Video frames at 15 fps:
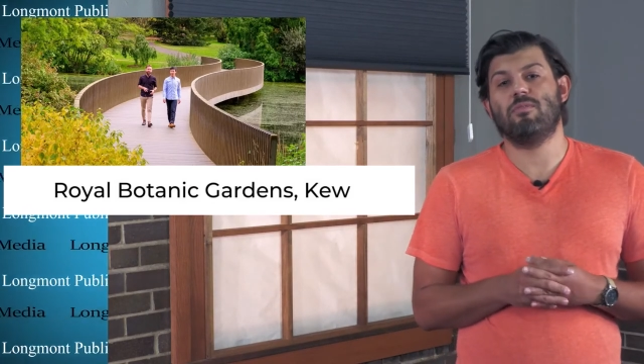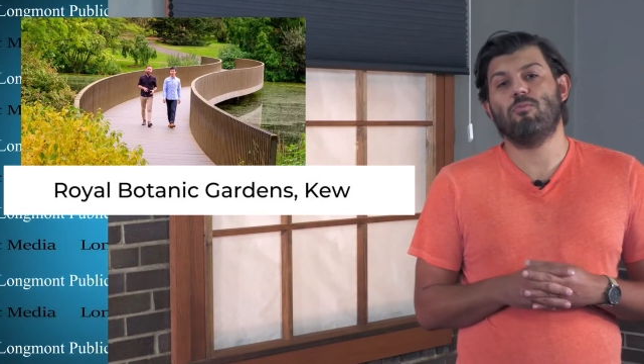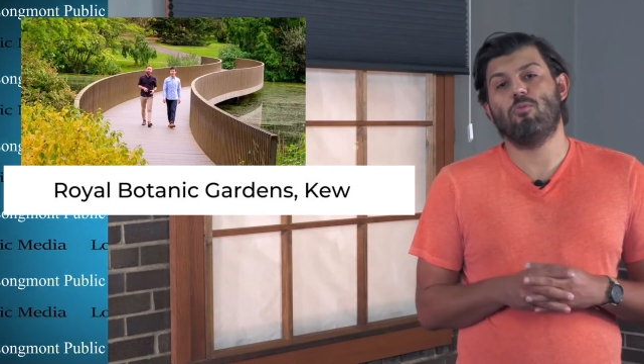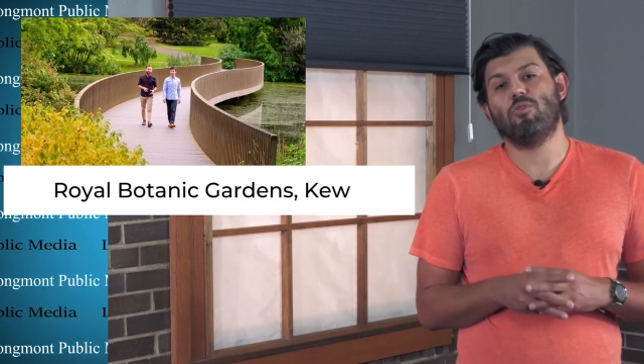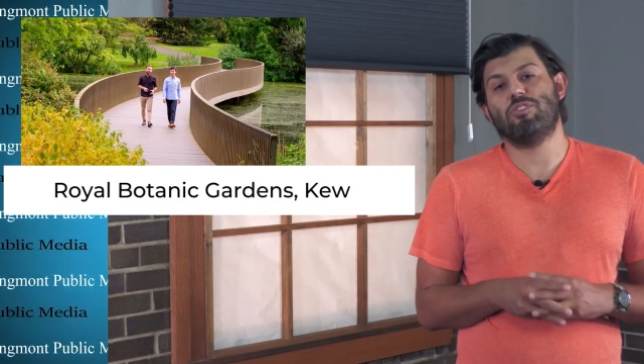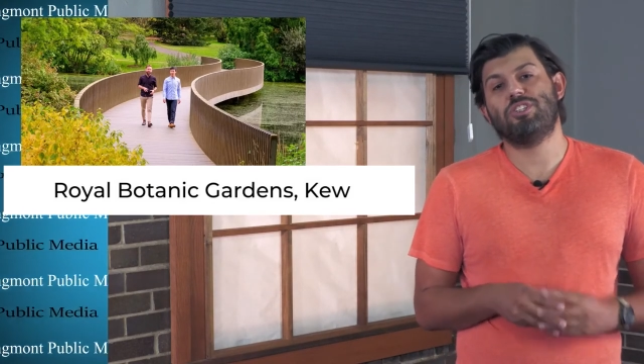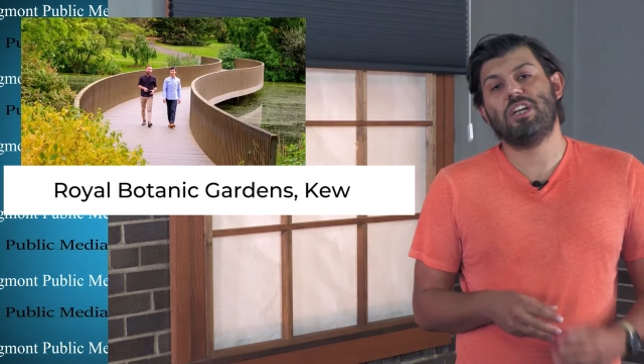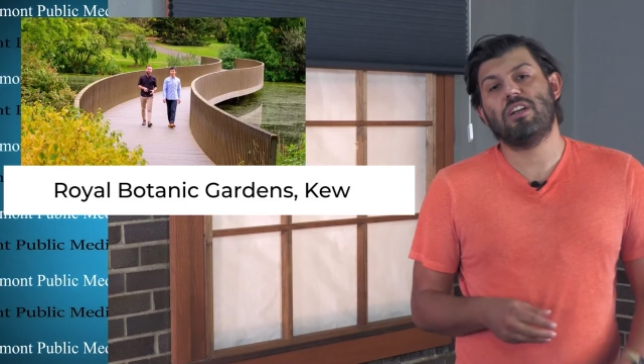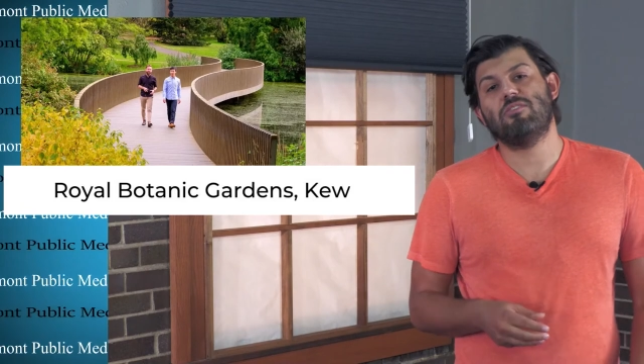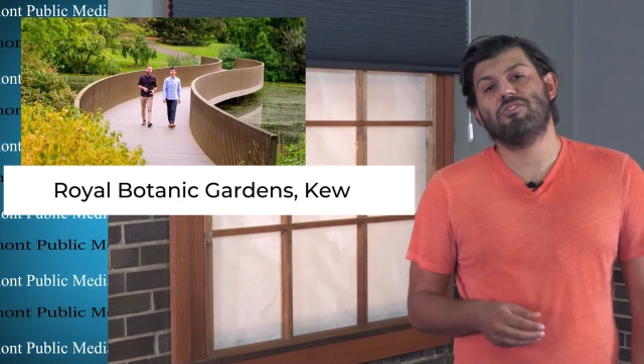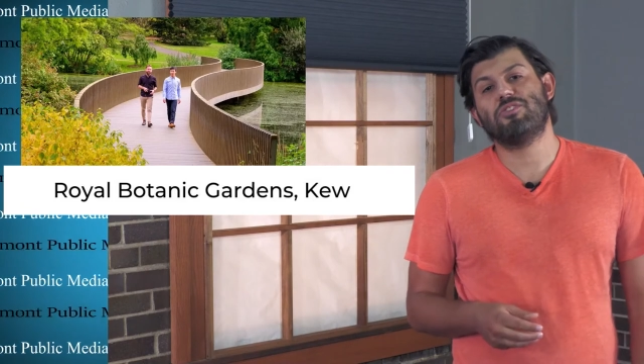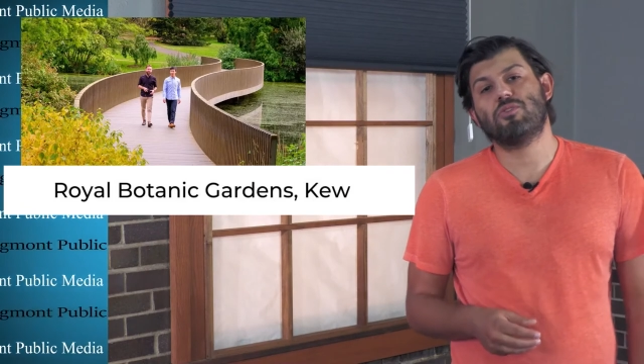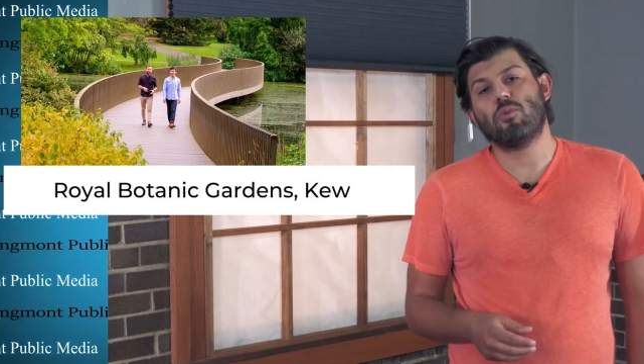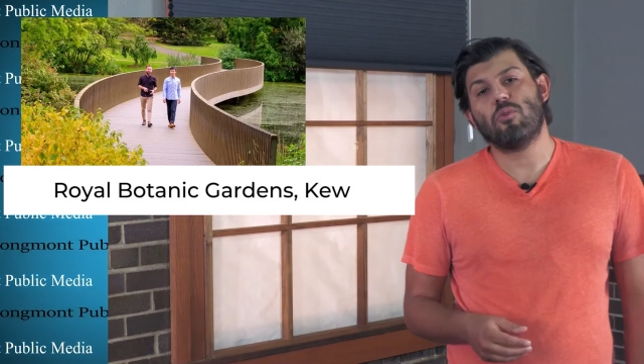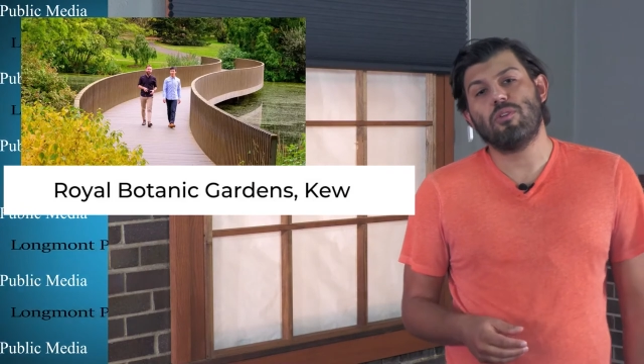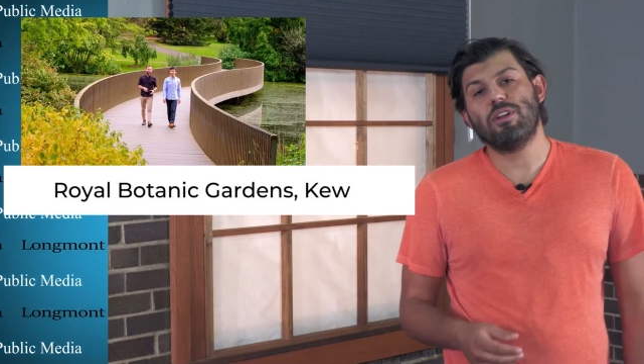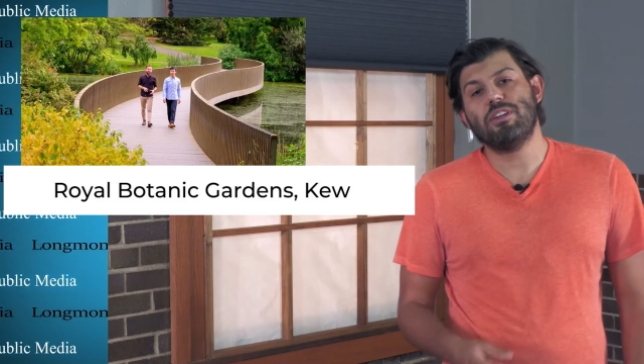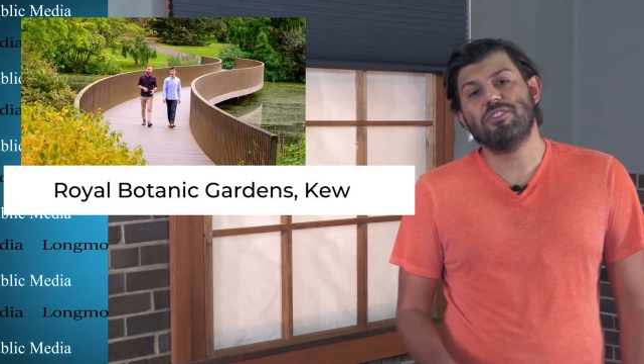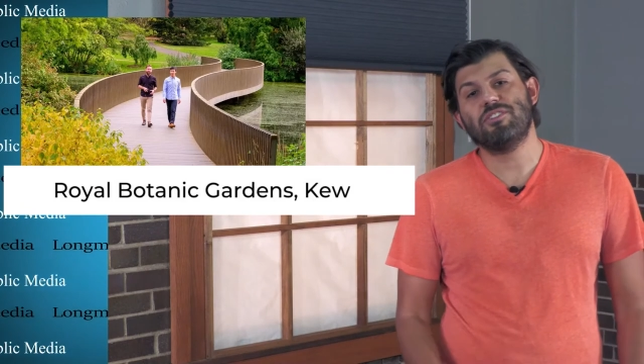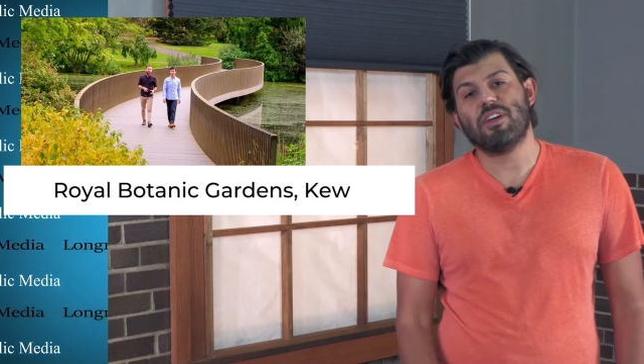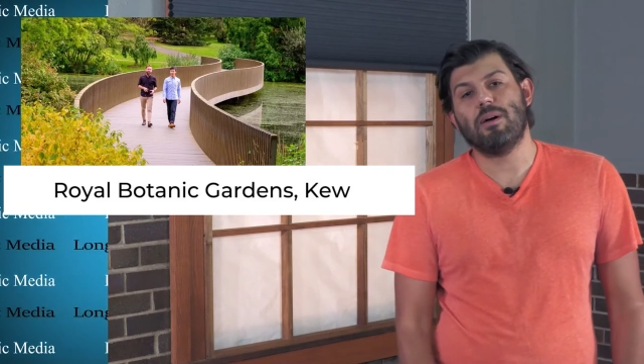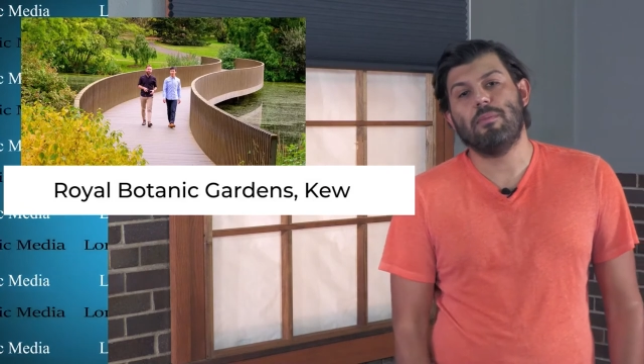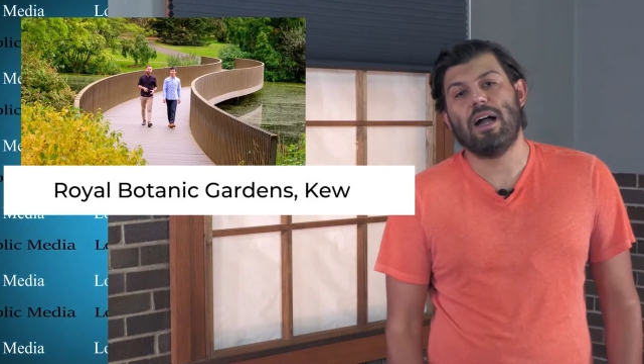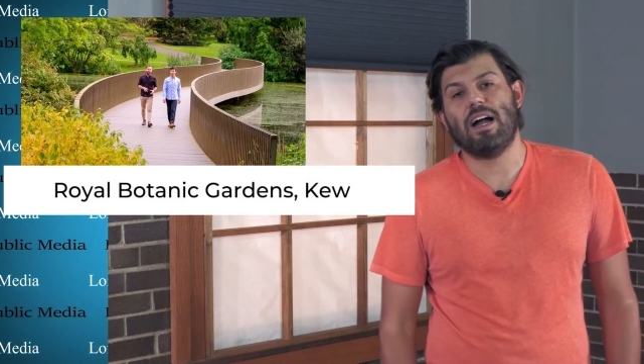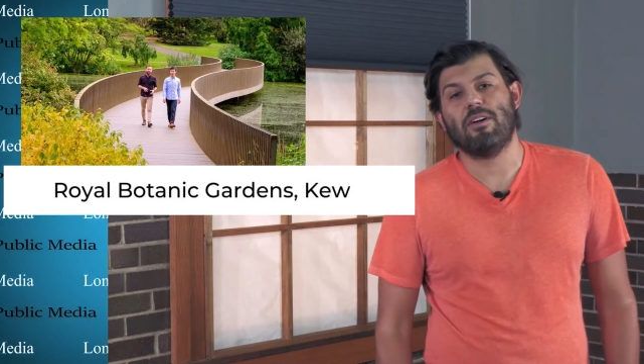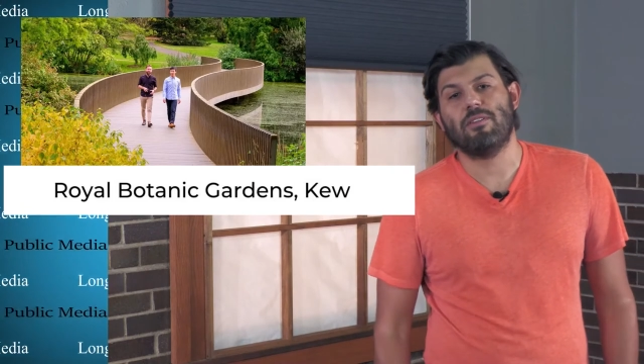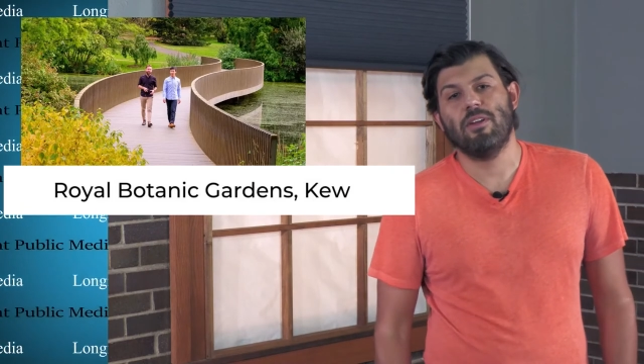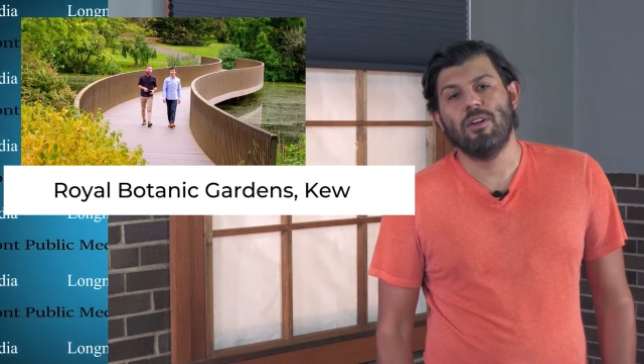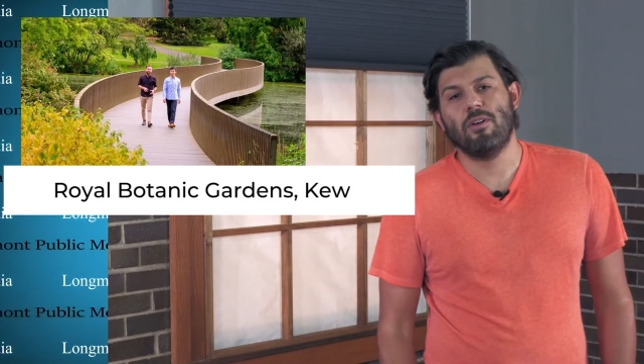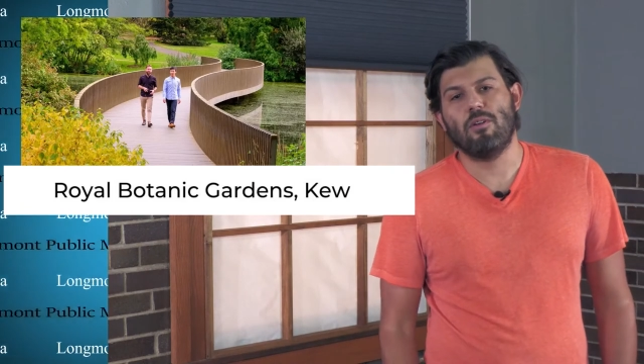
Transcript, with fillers: will share stories about